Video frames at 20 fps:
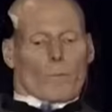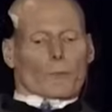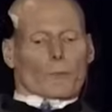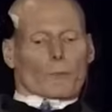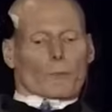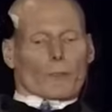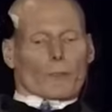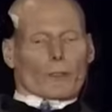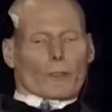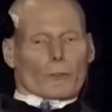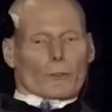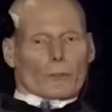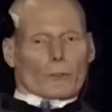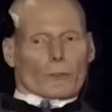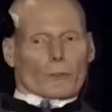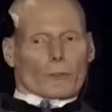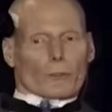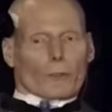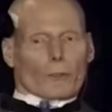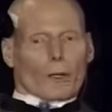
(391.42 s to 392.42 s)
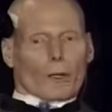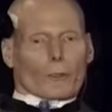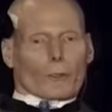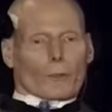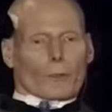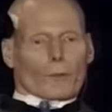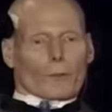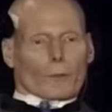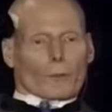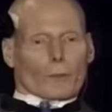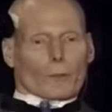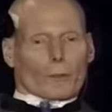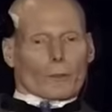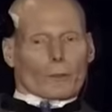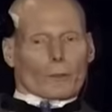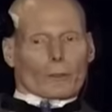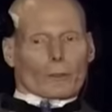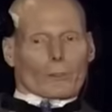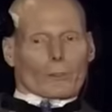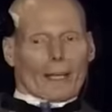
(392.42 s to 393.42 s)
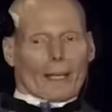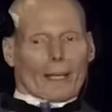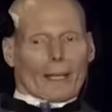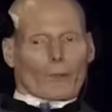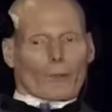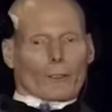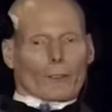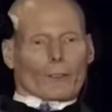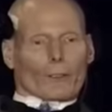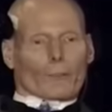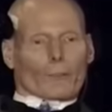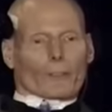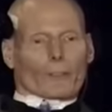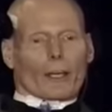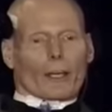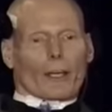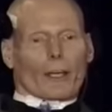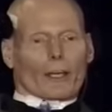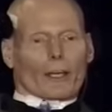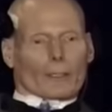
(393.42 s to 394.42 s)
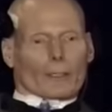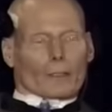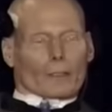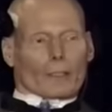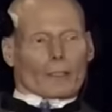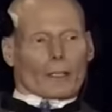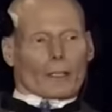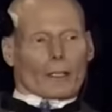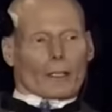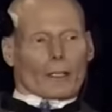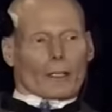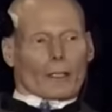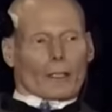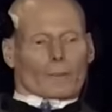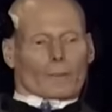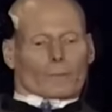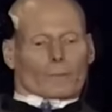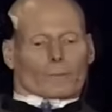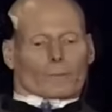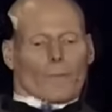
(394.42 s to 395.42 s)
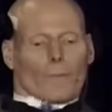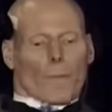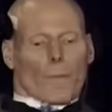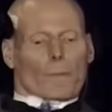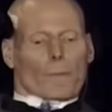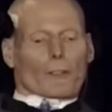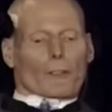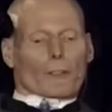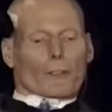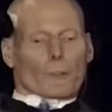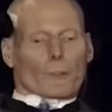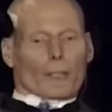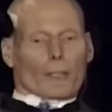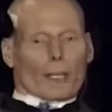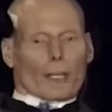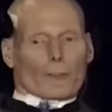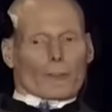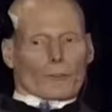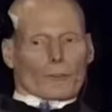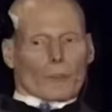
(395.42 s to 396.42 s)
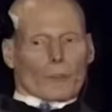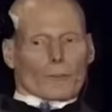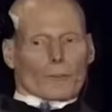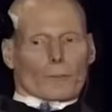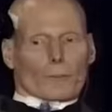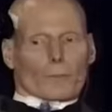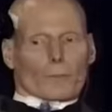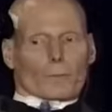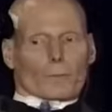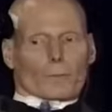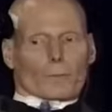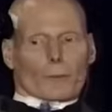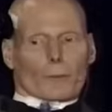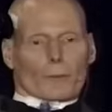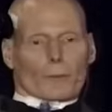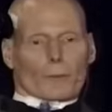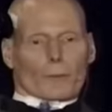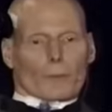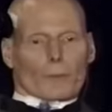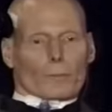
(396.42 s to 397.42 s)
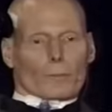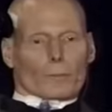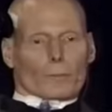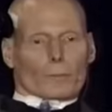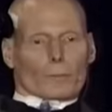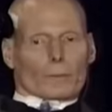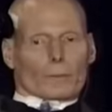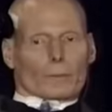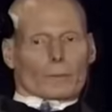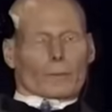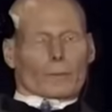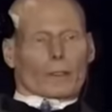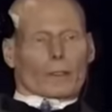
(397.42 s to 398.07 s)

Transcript: researchers all over the world now understand that you can't just put some